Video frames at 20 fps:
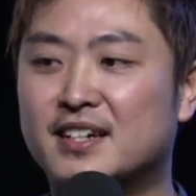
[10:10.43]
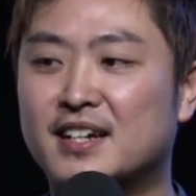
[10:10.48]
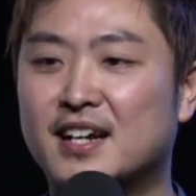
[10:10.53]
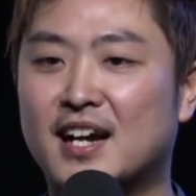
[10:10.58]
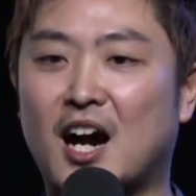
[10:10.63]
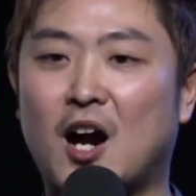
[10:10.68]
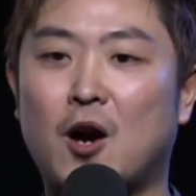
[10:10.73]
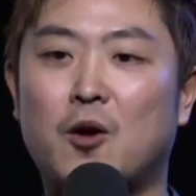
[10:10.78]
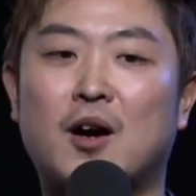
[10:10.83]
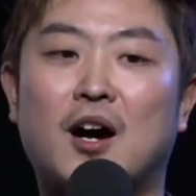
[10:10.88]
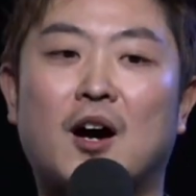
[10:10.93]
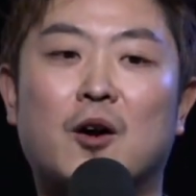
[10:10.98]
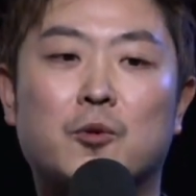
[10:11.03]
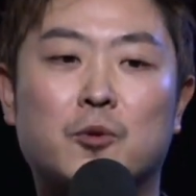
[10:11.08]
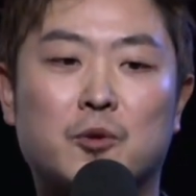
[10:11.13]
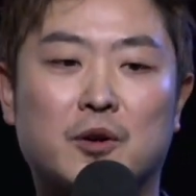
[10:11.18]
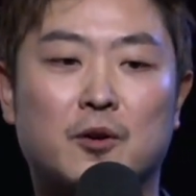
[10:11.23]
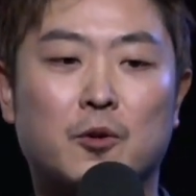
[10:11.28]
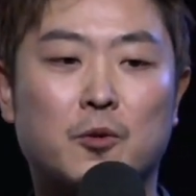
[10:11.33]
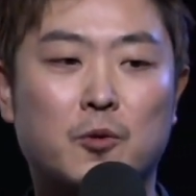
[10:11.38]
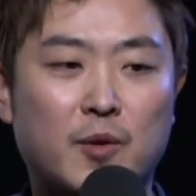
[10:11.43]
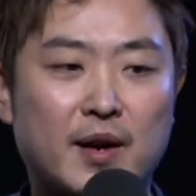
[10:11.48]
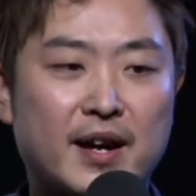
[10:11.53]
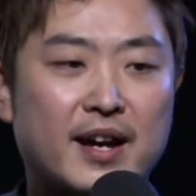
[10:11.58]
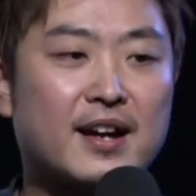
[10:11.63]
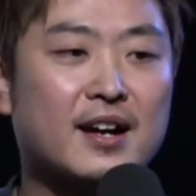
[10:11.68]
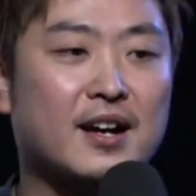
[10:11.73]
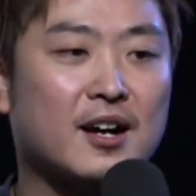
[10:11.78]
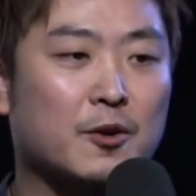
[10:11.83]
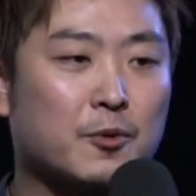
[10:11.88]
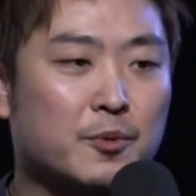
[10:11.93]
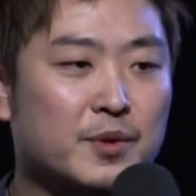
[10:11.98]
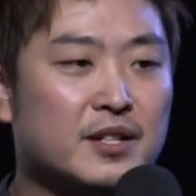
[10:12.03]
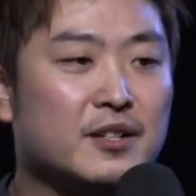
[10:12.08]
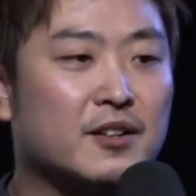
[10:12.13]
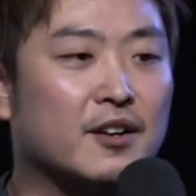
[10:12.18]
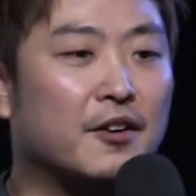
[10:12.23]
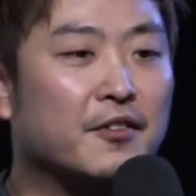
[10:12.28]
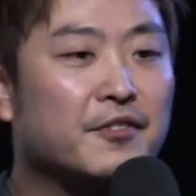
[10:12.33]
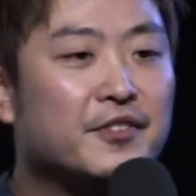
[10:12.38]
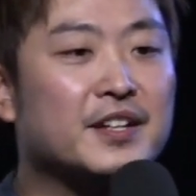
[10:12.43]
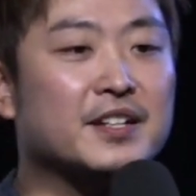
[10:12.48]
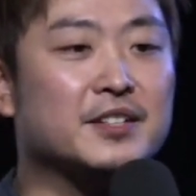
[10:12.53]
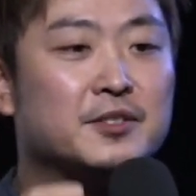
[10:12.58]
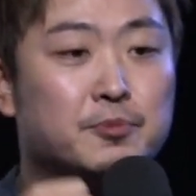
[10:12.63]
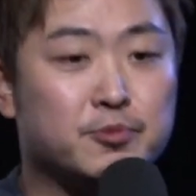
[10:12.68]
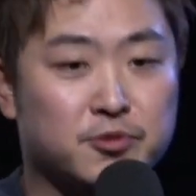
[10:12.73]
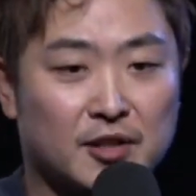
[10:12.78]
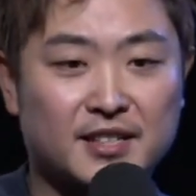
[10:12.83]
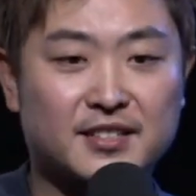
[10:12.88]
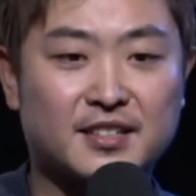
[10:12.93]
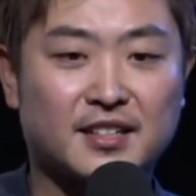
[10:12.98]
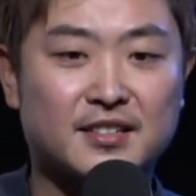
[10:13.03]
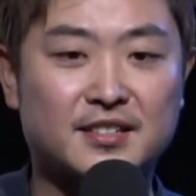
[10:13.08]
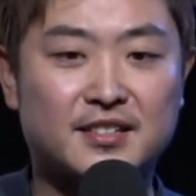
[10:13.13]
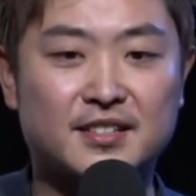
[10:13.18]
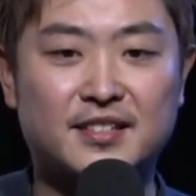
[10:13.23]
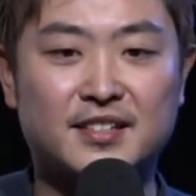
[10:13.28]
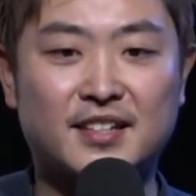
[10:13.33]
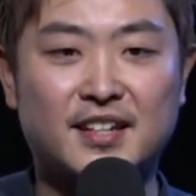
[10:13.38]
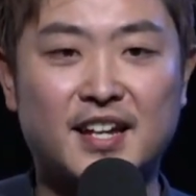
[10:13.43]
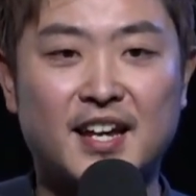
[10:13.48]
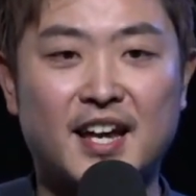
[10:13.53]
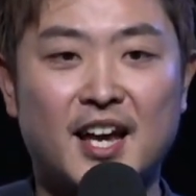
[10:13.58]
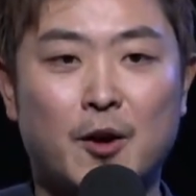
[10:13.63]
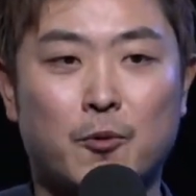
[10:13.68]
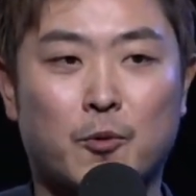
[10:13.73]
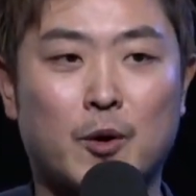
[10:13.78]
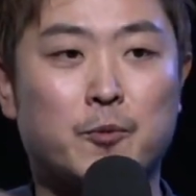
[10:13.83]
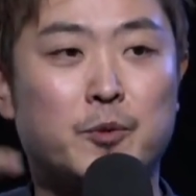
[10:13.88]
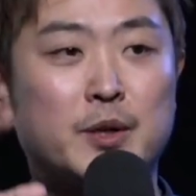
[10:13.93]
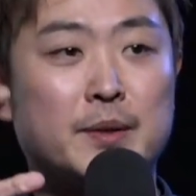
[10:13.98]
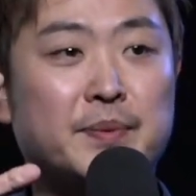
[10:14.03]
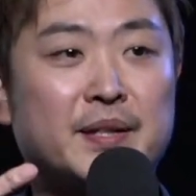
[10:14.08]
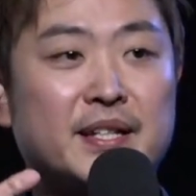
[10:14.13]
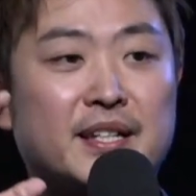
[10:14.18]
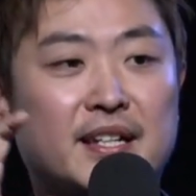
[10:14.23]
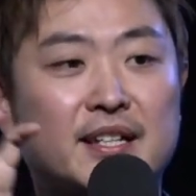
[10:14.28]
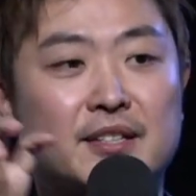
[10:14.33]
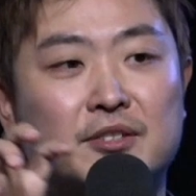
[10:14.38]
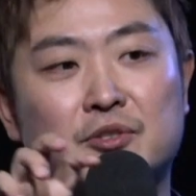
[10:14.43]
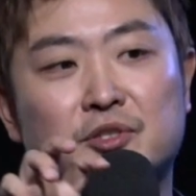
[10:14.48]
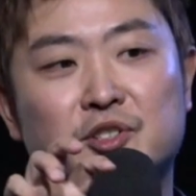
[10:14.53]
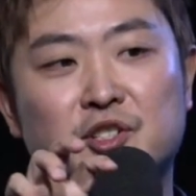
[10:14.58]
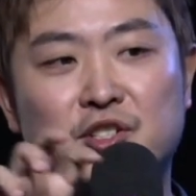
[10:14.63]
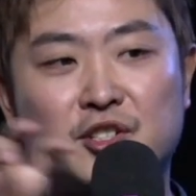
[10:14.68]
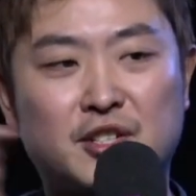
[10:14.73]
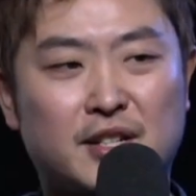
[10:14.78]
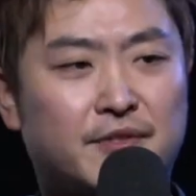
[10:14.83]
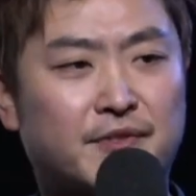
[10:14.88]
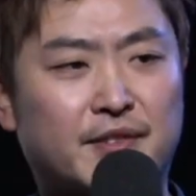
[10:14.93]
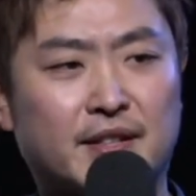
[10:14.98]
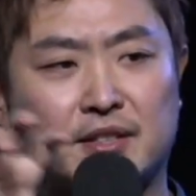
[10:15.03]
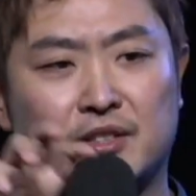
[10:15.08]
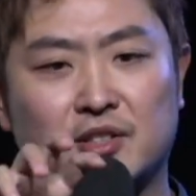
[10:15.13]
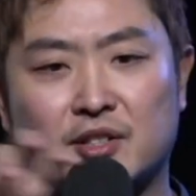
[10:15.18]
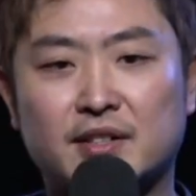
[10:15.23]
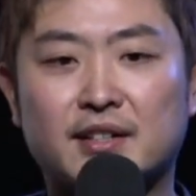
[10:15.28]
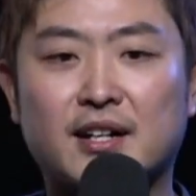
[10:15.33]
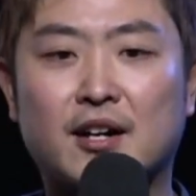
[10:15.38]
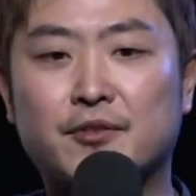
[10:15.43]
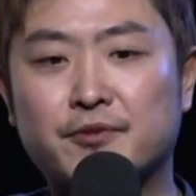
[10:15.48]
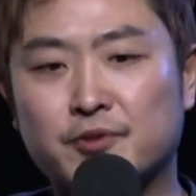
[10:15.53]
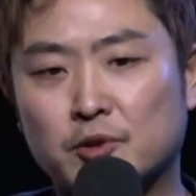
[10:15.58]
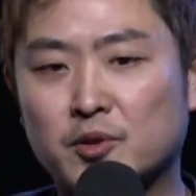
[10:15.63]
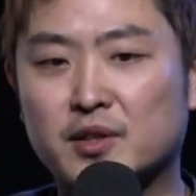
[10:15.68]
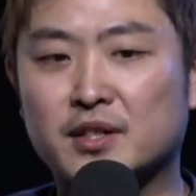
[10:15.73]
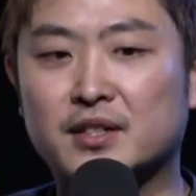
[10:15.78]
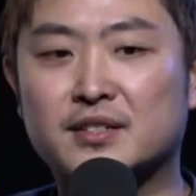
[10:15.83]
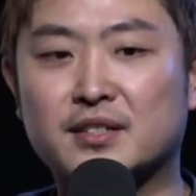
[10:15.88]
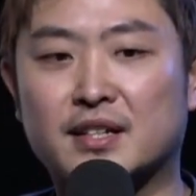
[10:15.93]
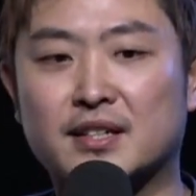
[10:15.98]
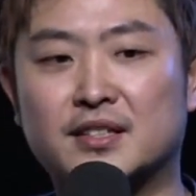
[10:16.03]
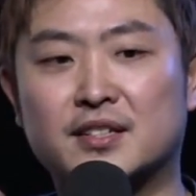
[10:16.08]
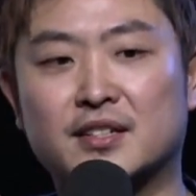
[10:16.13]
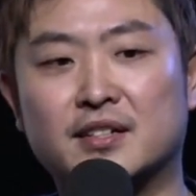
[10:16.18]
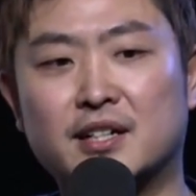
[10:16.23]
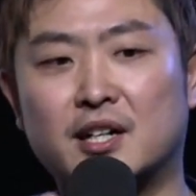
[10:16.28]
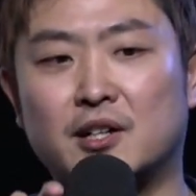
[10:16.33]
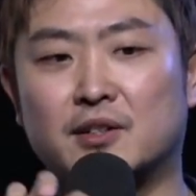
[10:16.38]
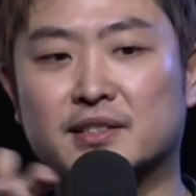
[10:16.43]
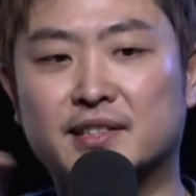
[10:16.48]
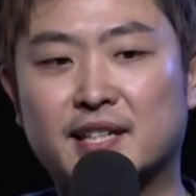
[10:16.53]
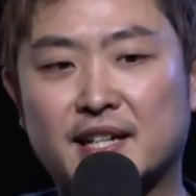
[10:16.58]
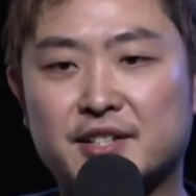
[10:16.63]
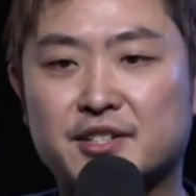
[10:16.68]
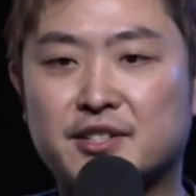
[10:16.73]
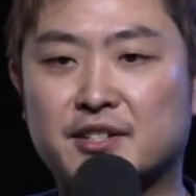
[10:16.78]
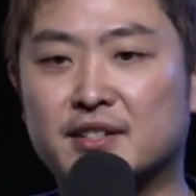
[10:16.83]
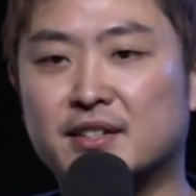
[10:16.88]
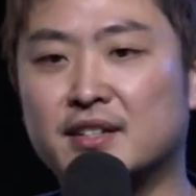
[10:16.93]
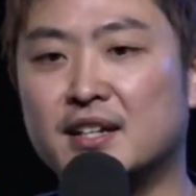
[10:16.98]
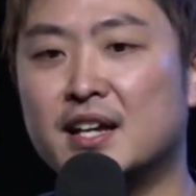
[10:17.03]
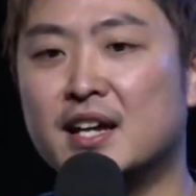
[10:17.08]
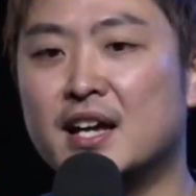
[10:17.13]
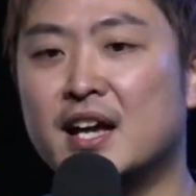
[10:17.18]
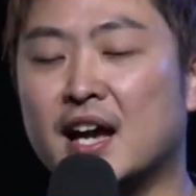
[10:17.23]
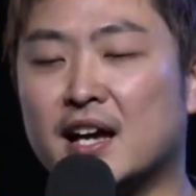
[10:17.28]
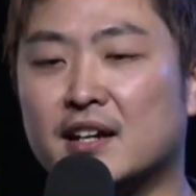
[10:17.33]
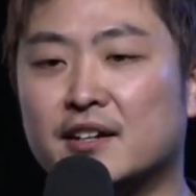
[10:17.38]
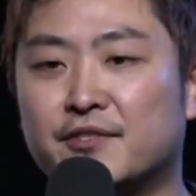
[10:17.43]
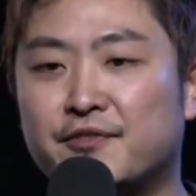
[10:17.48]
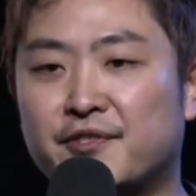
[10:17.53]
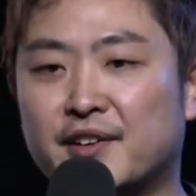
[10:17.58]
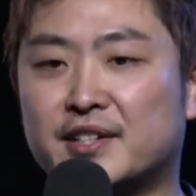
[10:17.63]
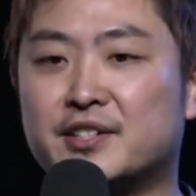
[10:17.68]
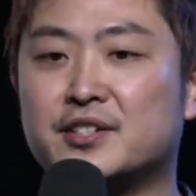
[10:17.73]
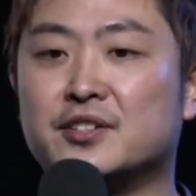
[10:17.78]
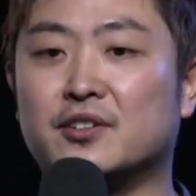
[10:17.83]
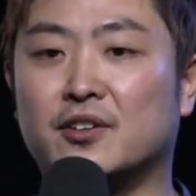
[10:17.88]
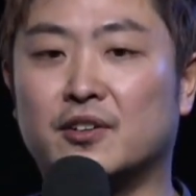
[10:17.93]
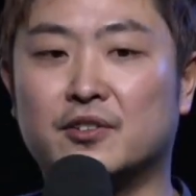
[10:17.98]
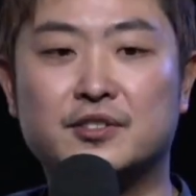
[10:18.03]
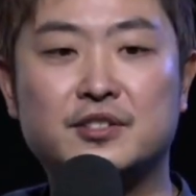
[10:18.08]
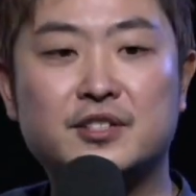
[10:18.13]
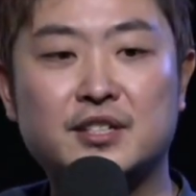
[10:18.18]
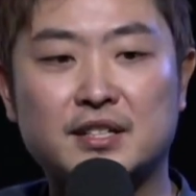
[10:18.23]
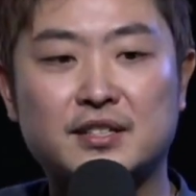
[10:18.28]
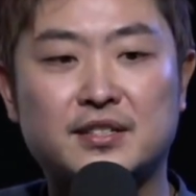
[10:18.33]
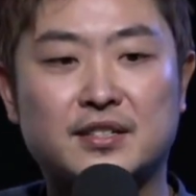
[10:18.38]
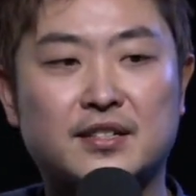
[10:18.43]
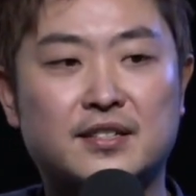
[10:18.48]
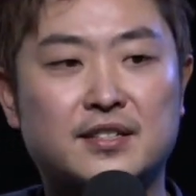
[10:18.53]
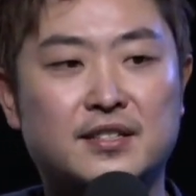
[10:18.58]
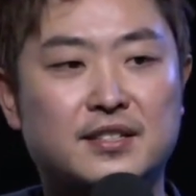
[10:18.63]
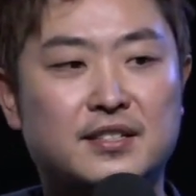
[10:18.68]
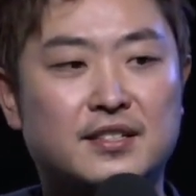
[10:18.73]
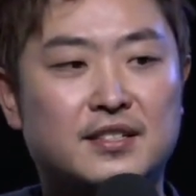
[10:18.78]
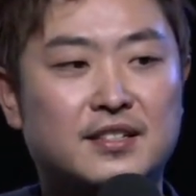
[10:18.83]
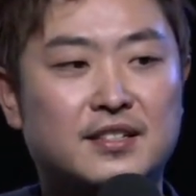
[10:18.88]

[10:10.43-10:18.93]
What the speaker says: How aware are we of His presence? When we begin to shift and turn our focus and turn our attention and affection on Jesus,